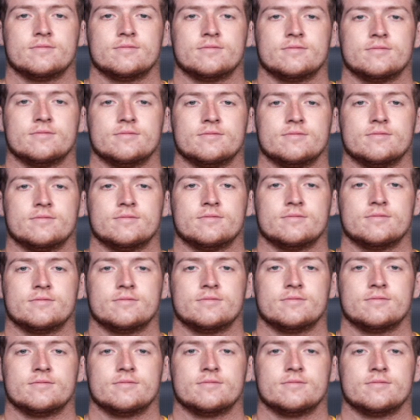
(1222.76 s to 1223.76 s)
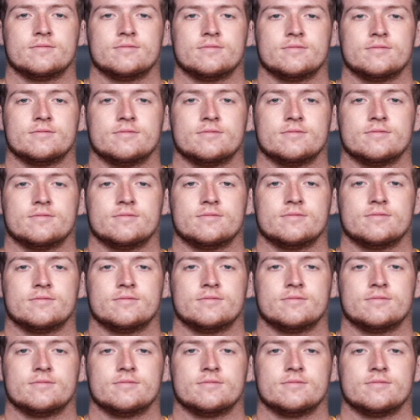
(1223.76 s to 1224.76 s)

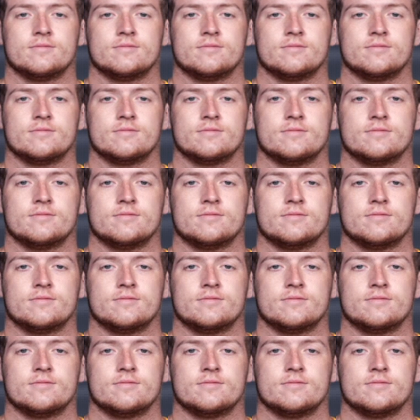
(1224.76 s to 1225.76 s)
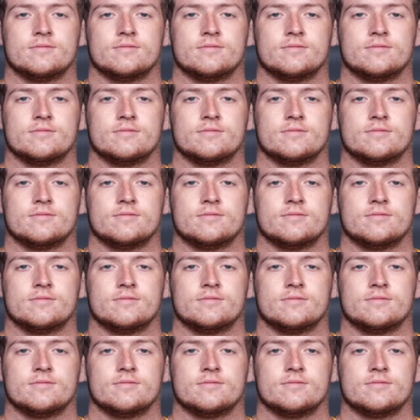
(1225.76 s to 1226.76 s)

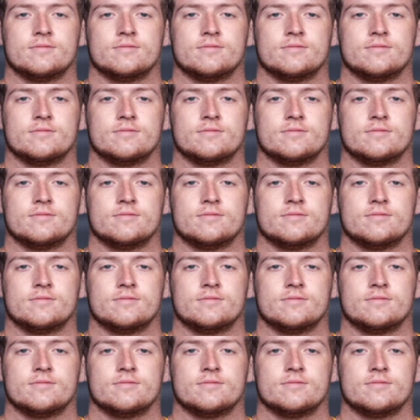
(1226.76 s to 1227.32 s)
This person isn't speaking.